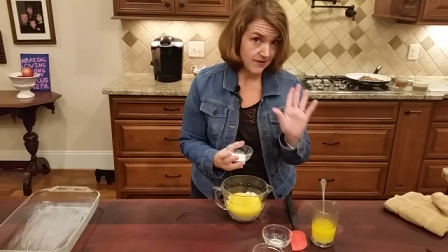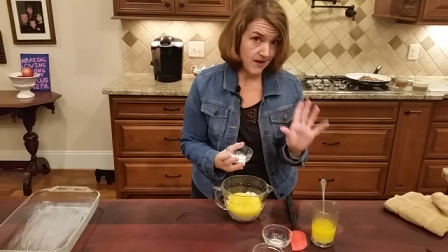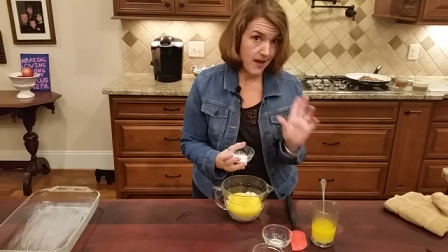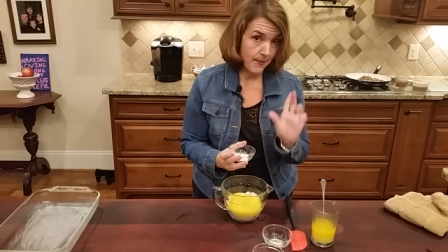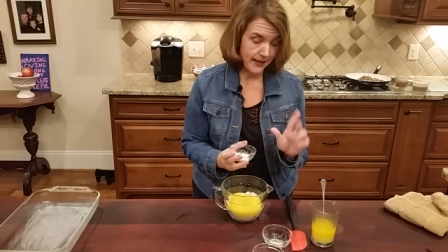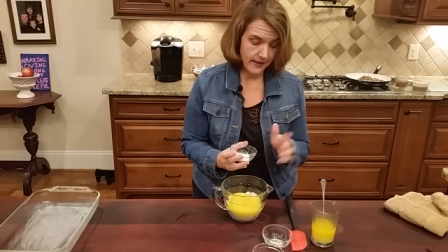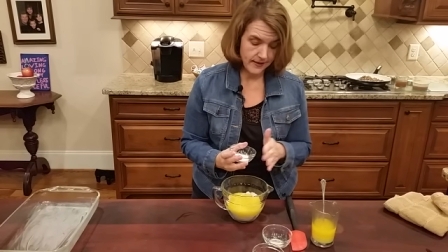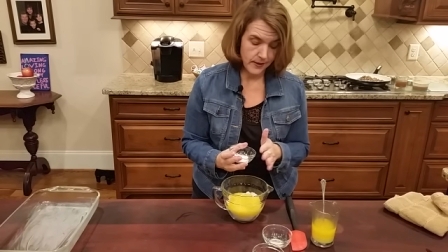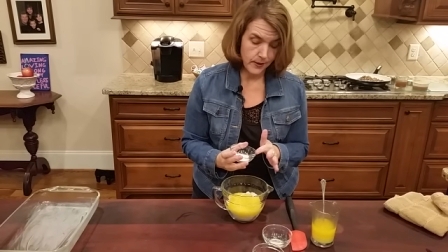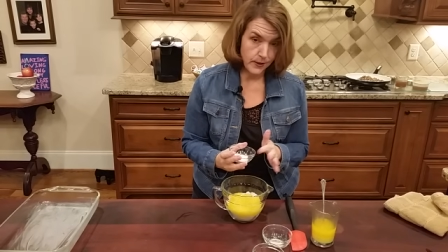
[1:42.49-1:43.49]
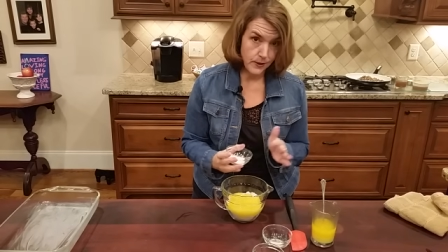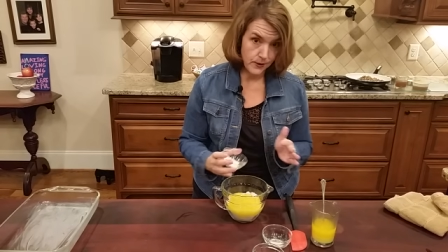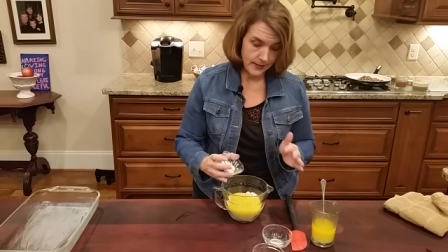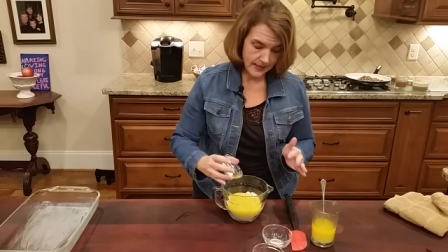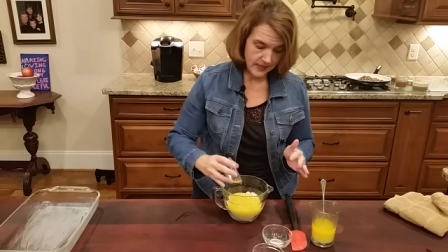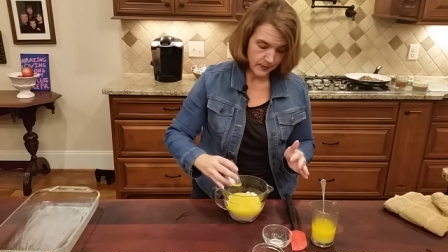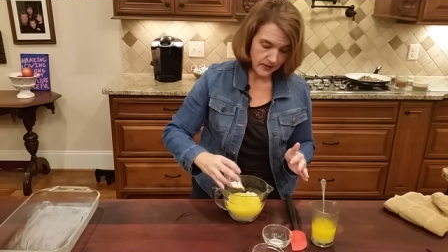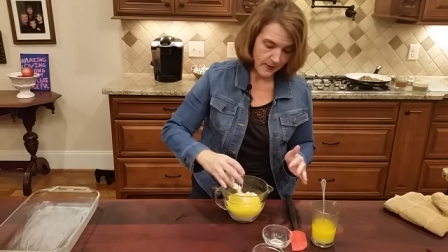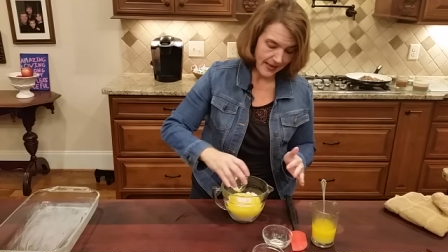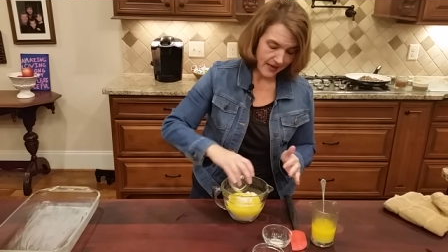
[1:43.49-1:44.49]
not baking soda, two
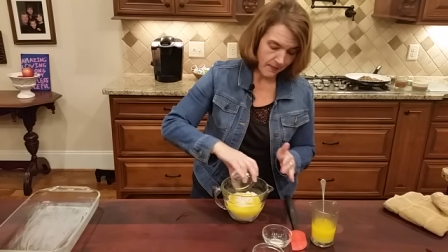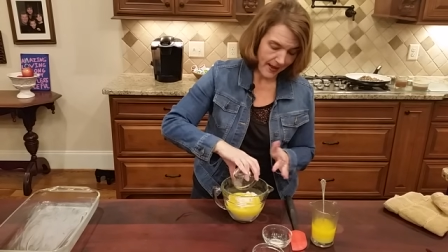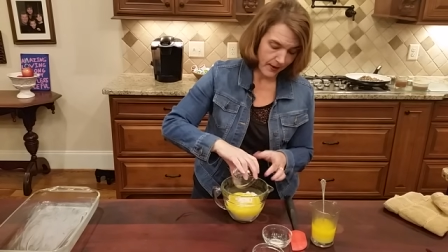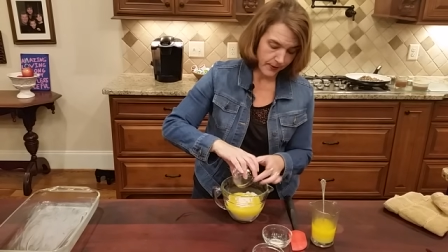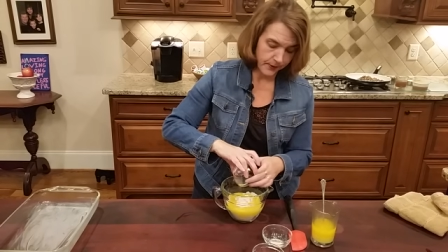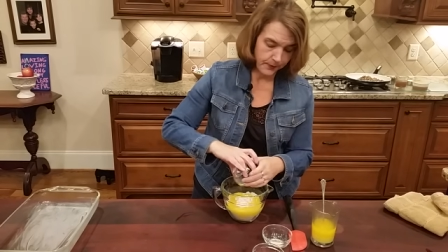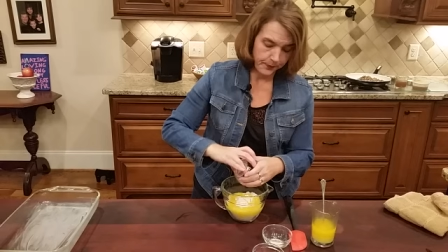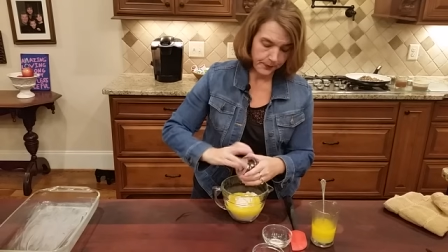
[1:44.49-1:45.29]
teaspoons baking powder.